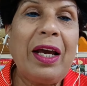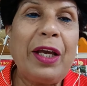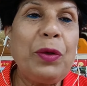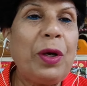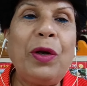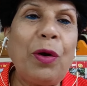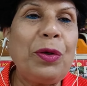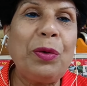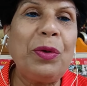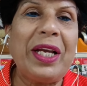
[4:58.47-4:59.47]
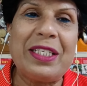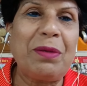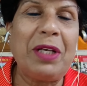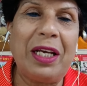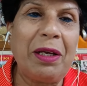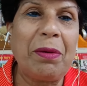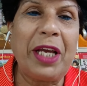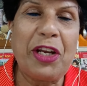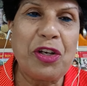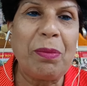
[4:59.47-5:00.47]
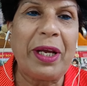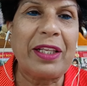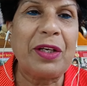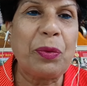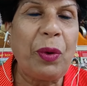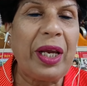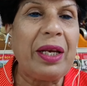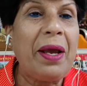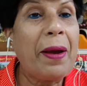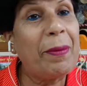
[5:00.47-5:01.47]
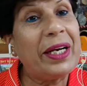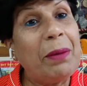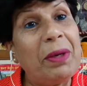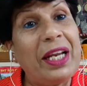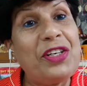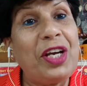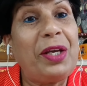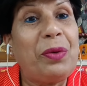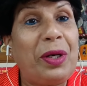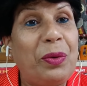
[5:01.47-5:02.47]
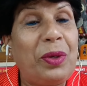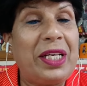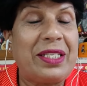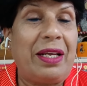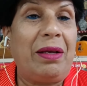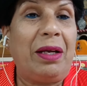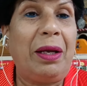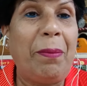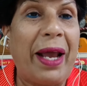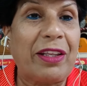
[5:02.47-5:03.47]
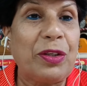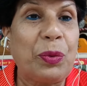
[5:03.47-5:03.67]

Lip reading: you are not known as Asian Marathon Queen, but in Malaysia, you are known as Marathon